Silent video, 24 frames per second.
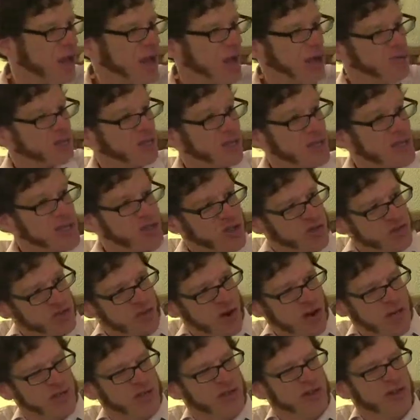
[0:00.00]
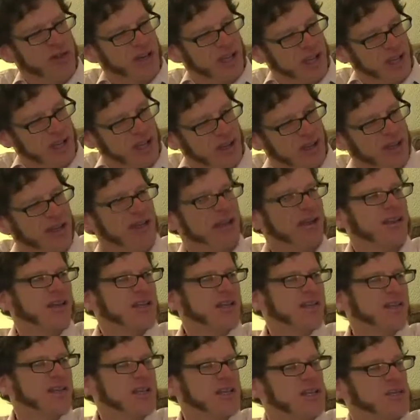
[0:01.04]
restructuring
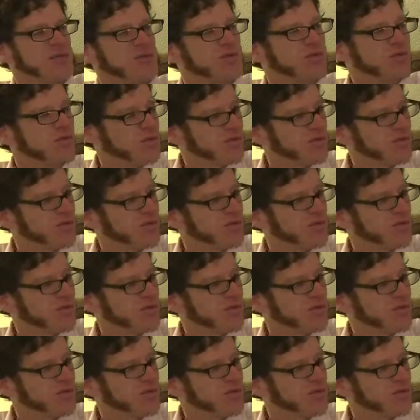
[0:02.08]
these